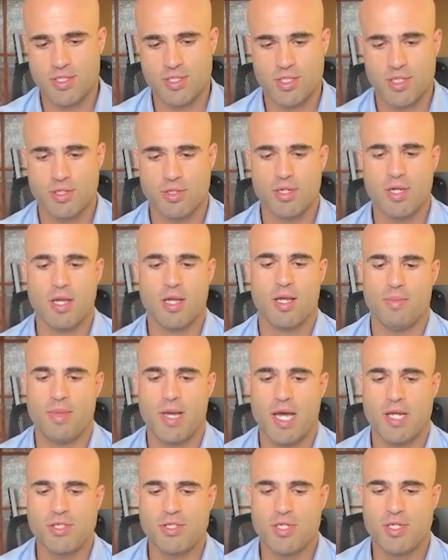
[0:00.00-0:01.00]
So
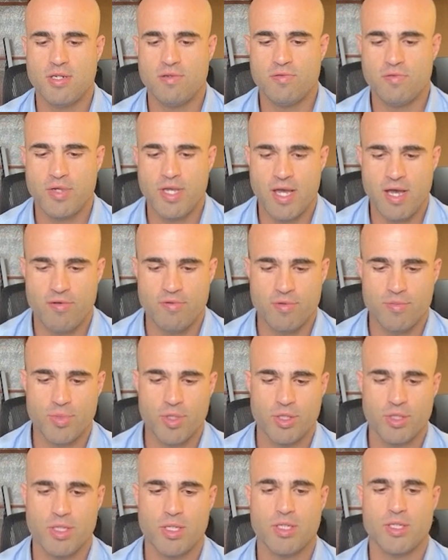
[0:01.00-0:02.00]
imagine if we have $1
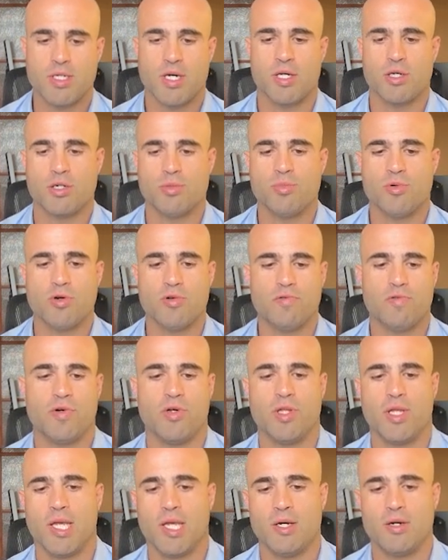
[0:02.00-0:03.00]
million
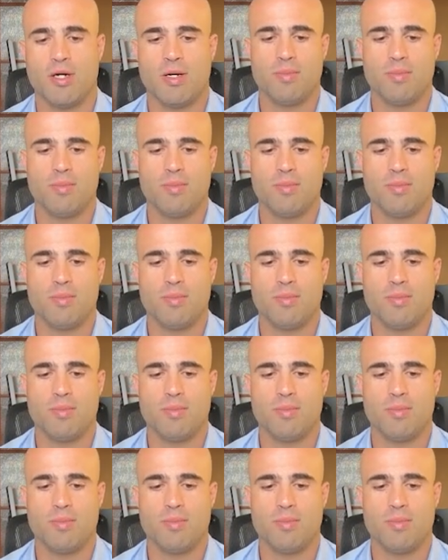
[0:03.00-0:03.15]
portfolio.